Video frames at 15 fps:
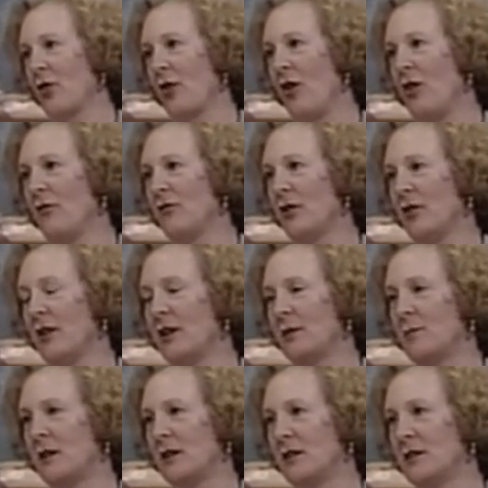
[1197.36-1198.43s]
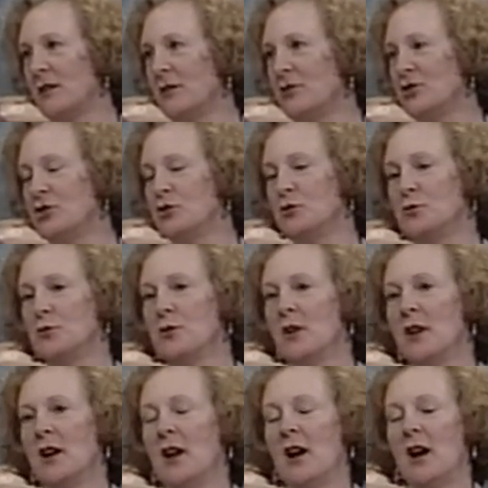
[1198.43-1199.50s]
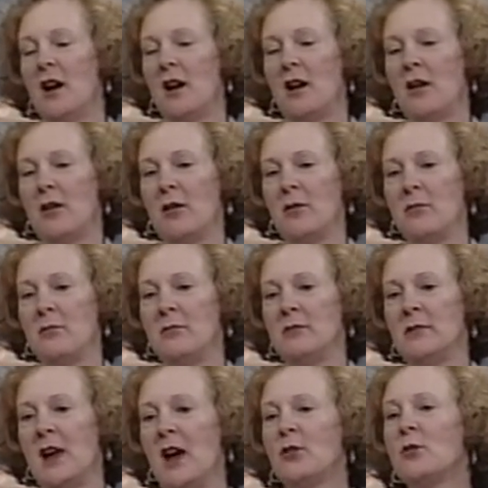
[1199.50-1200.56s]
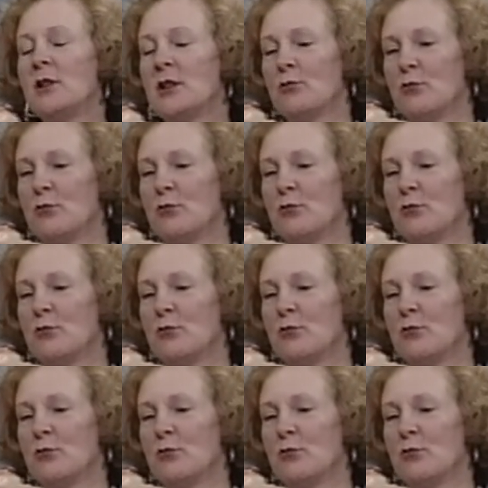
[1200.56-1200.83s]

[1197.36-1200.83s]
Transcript: are all very committed to um, not only